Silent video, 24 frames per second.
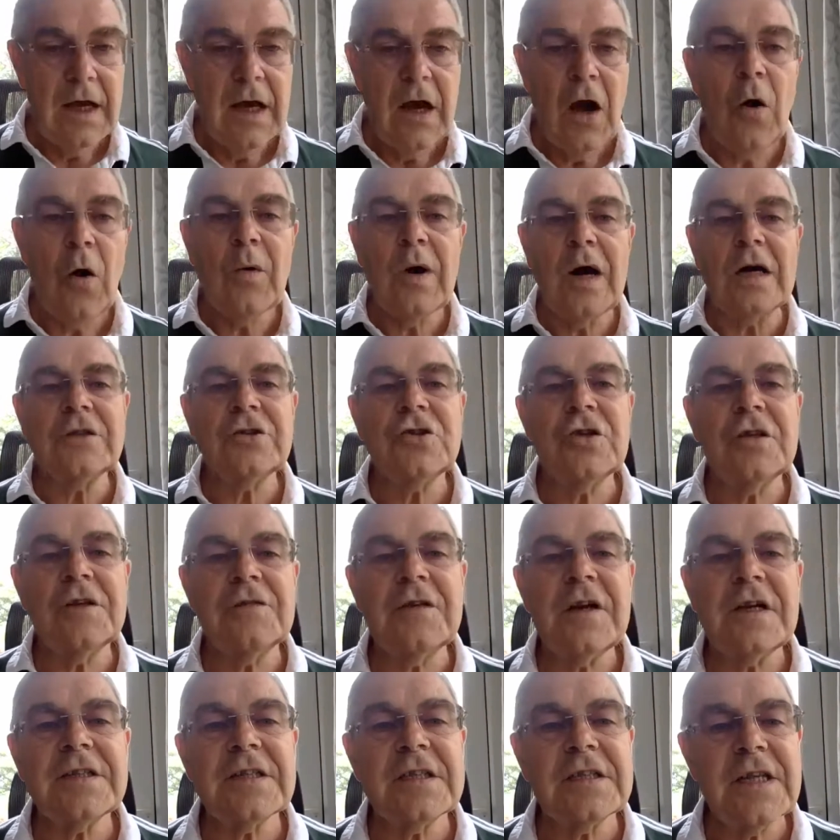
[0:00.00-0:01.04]
Oh, I should have
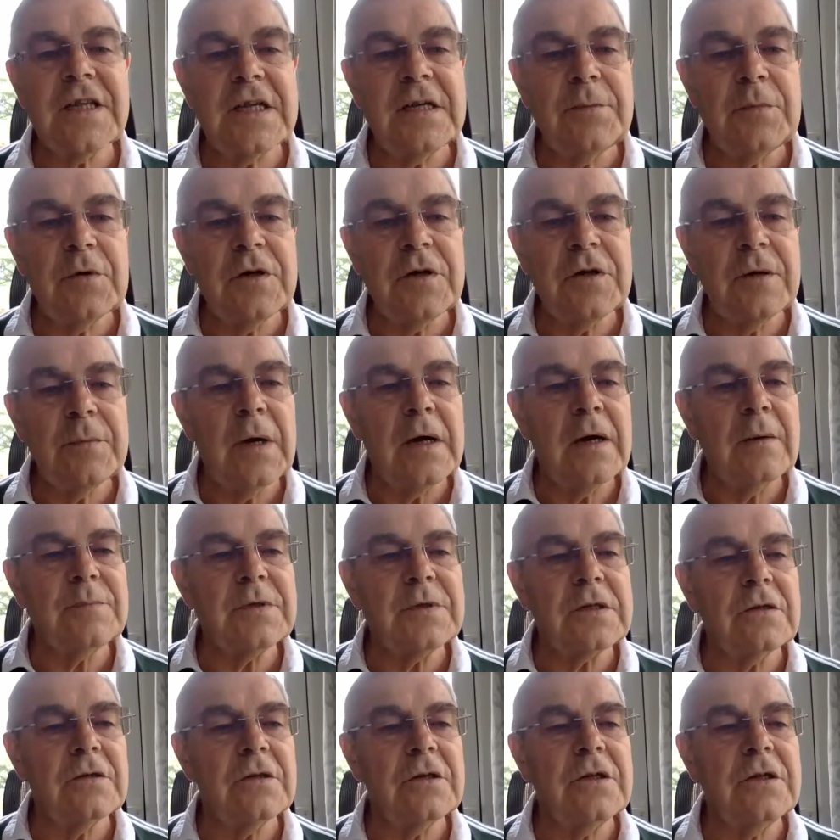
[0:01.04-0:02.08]
asked, is anybody
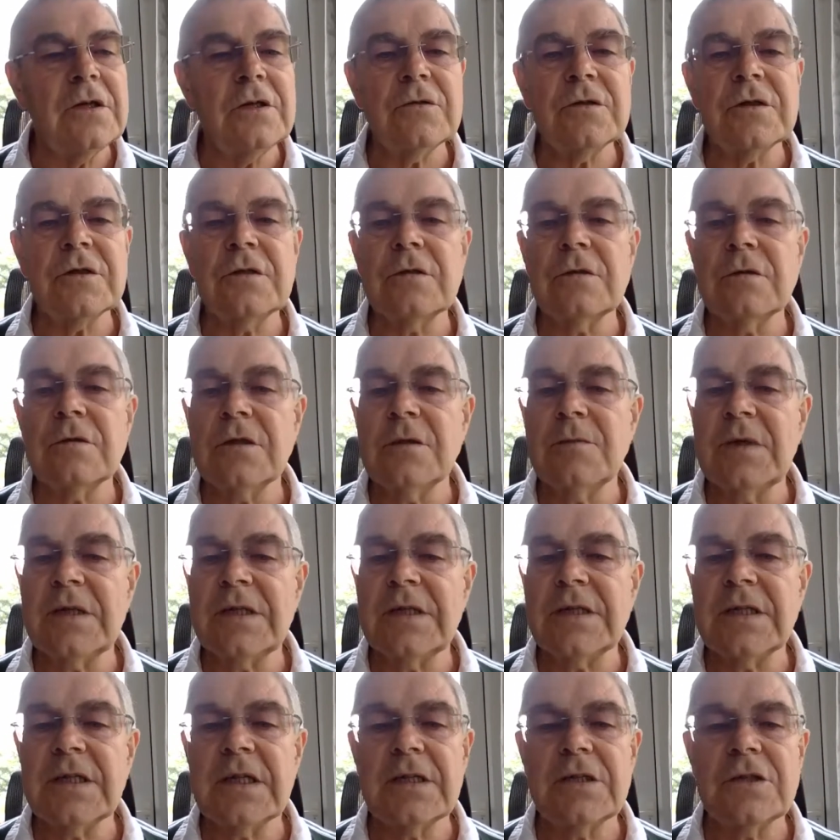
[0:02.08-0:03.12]
absolutely new to
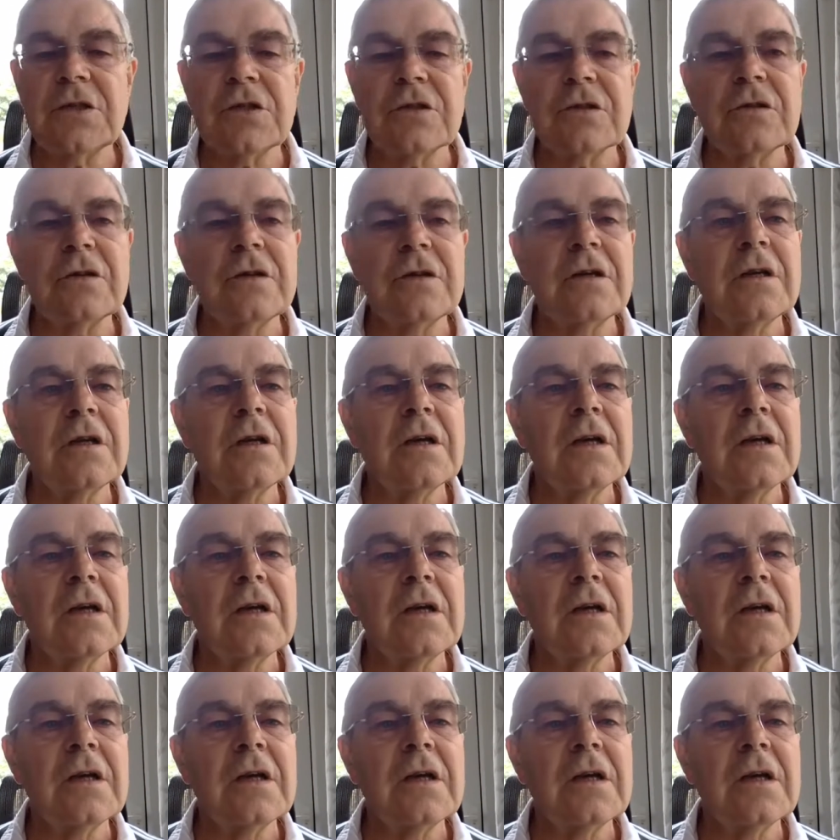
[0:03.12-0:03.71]
meditation?